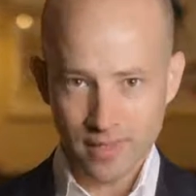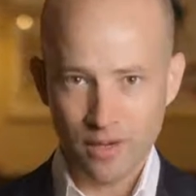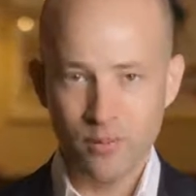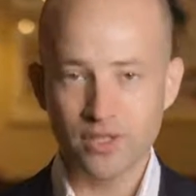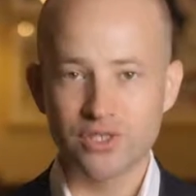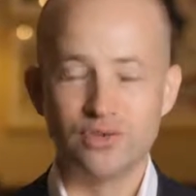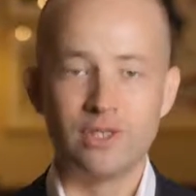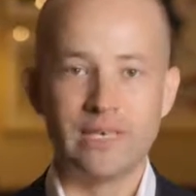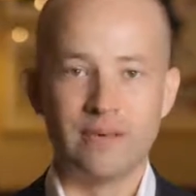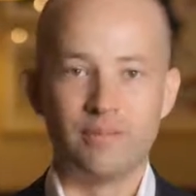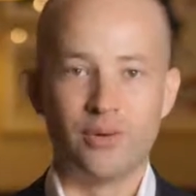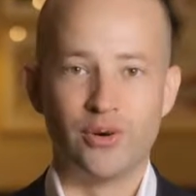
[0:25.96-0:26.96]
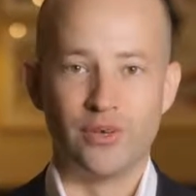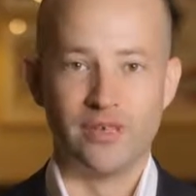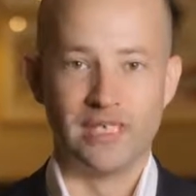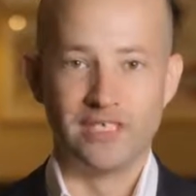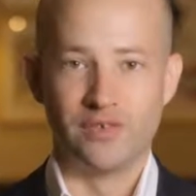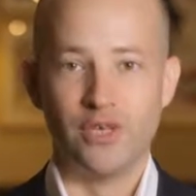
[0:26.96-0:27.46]
And what's really
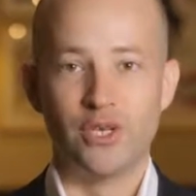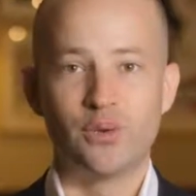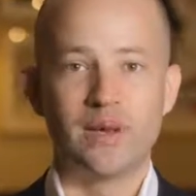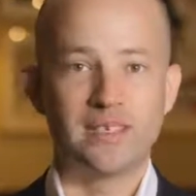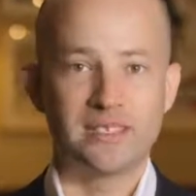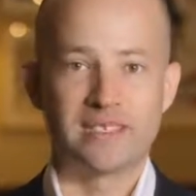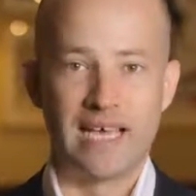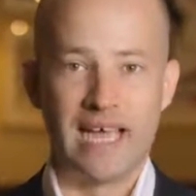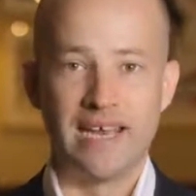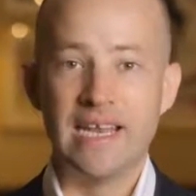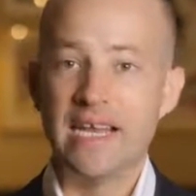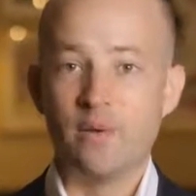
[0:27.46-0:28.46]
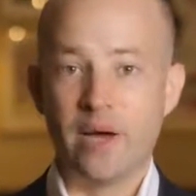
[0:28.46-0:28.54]
important is for you to understand